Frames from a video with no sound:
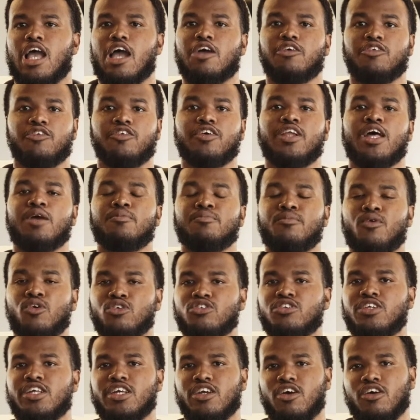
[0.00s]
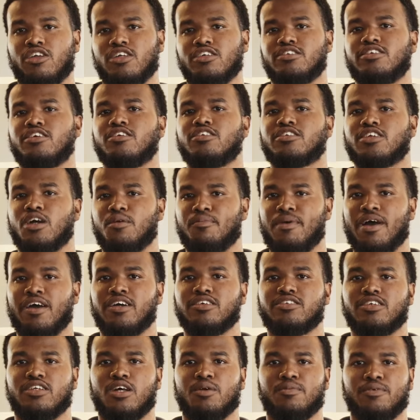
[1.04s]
and we rely mostly on the sales comparison